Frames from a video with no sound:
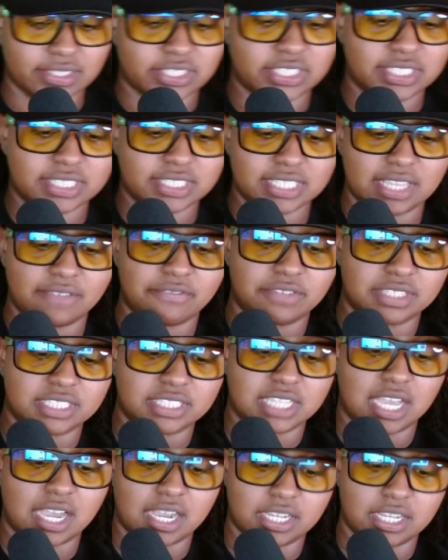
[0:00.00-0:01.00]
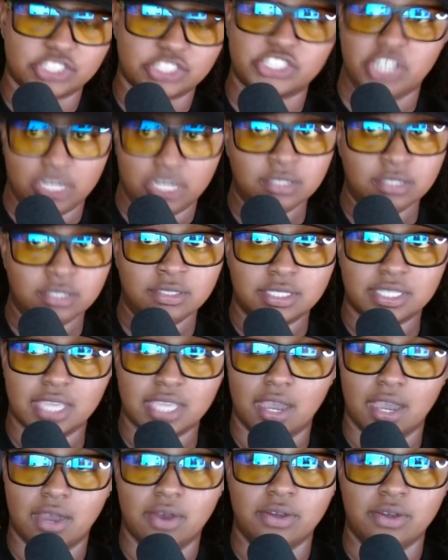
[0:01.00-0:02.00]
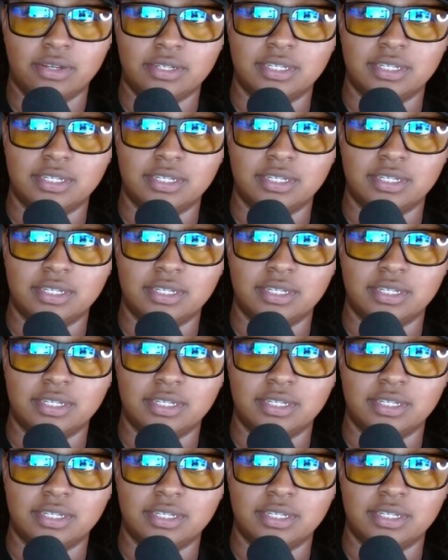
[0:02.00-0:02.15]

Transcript: She said facade, y'all.